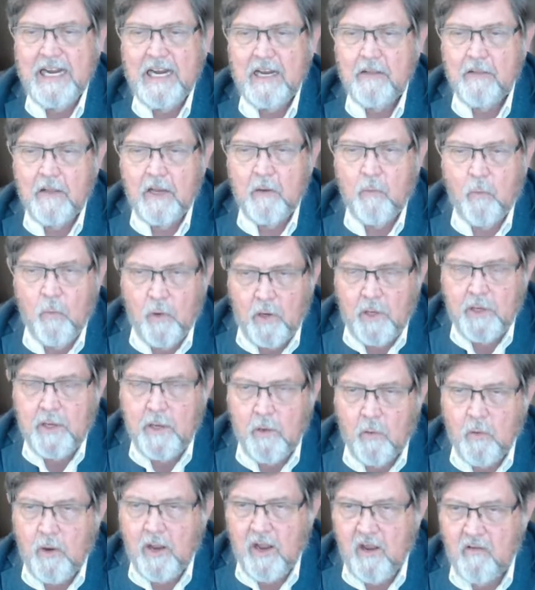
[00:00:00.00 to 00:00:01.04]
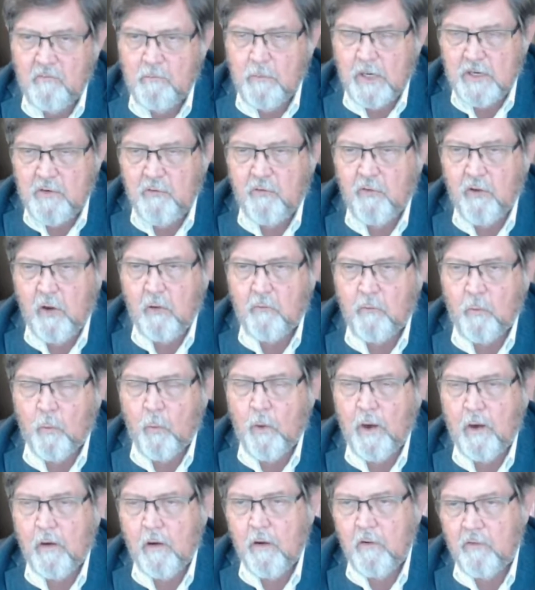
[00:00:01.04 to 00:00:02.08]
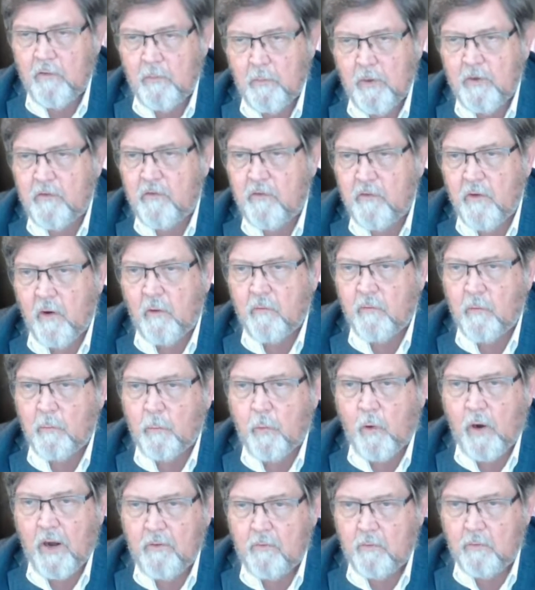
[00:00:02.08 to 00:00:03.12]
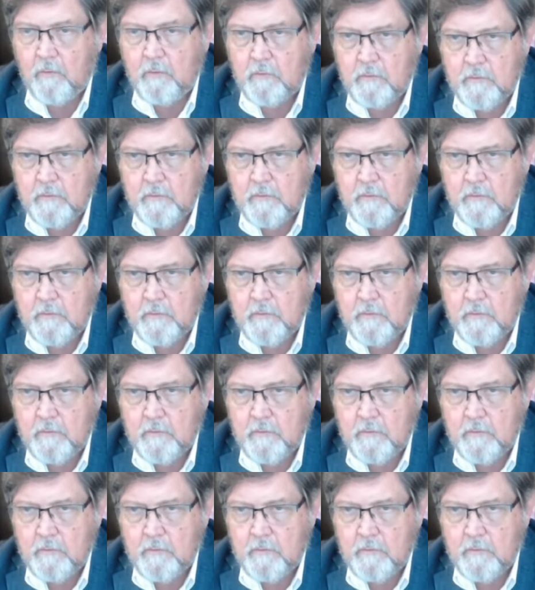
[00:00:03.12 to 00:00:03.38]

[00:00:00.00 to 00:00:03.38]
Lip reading: they really don't have much self-awareness, much self-appraisal.